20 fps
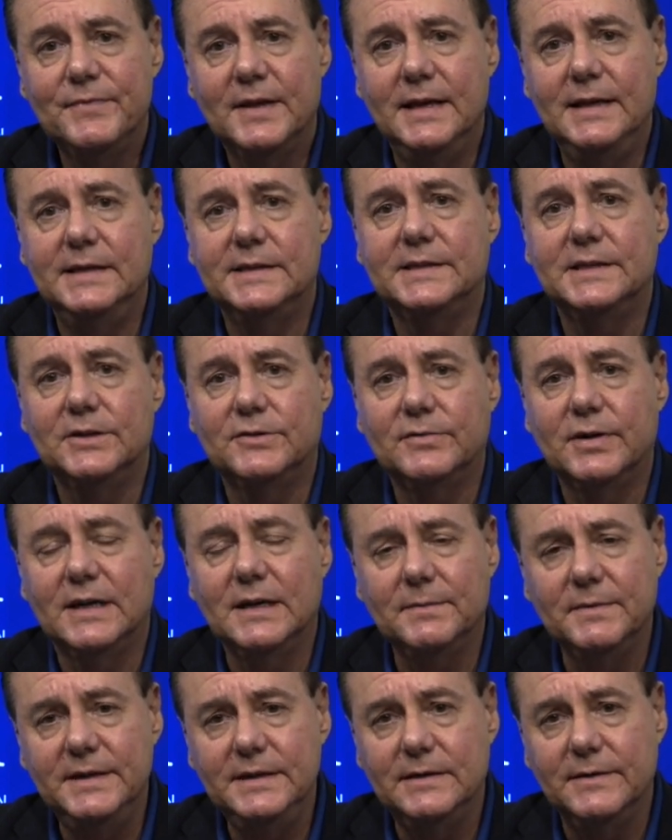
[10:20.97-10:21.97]
It is
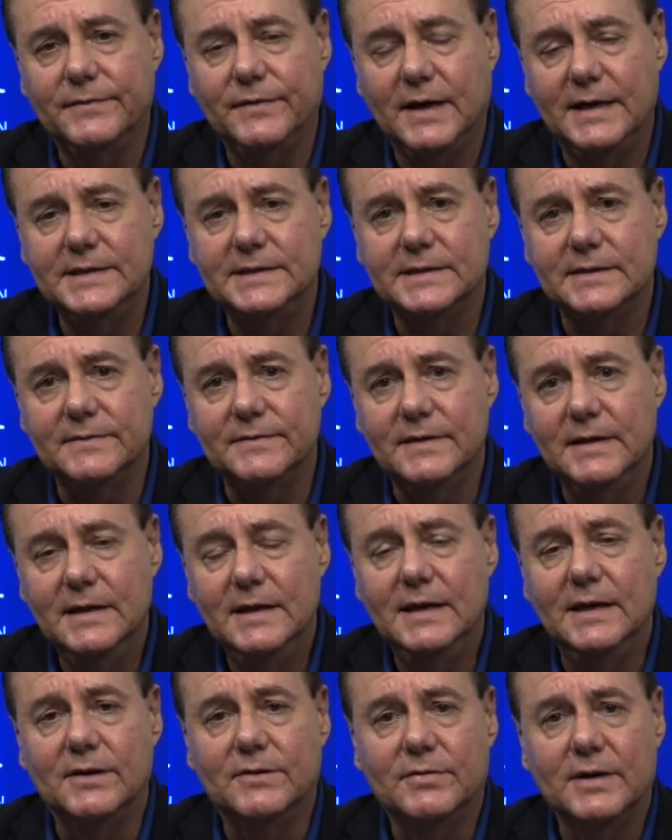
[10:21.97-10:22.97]
incredibly divisive,
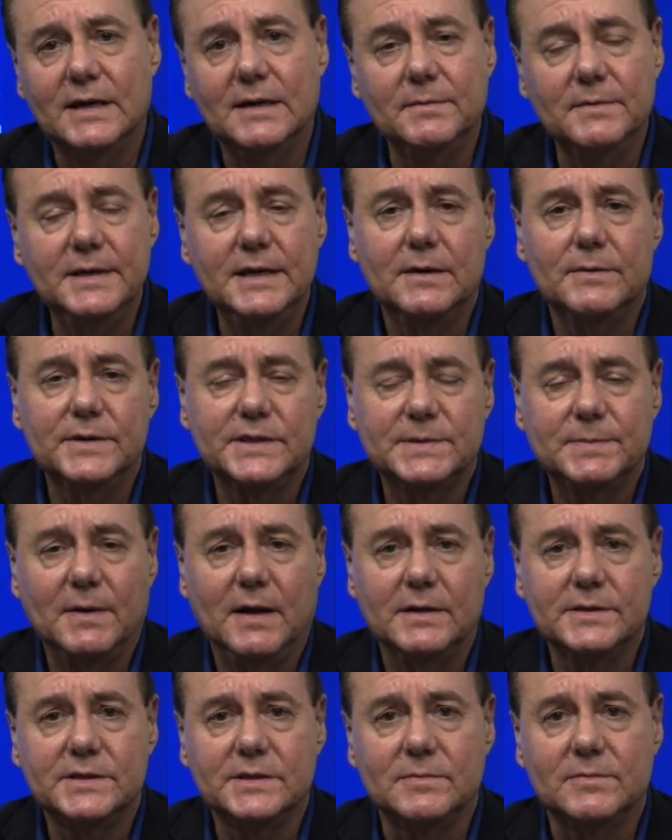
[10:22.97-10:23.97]
incredibly
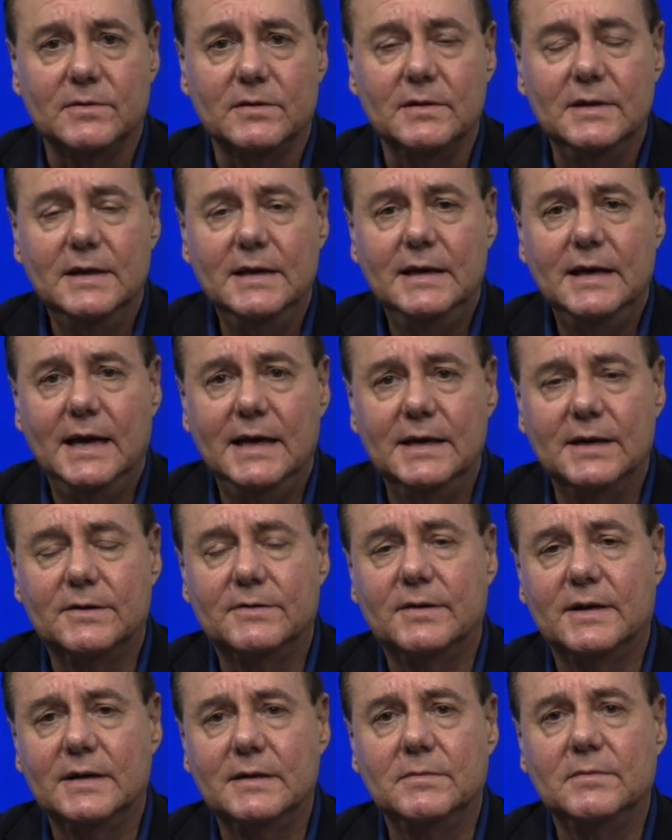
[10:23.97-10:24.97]
irresponsible, and
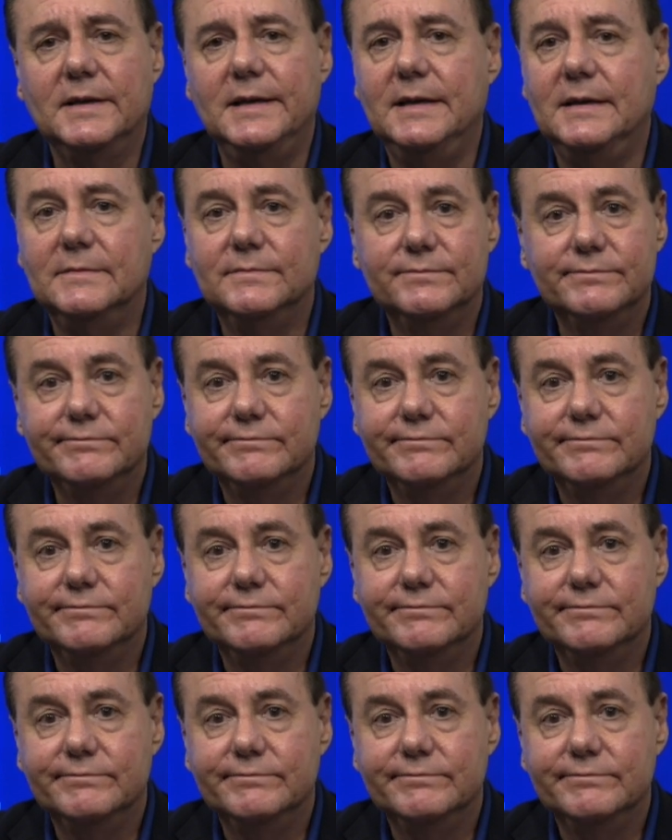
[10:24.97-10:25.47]
incredibly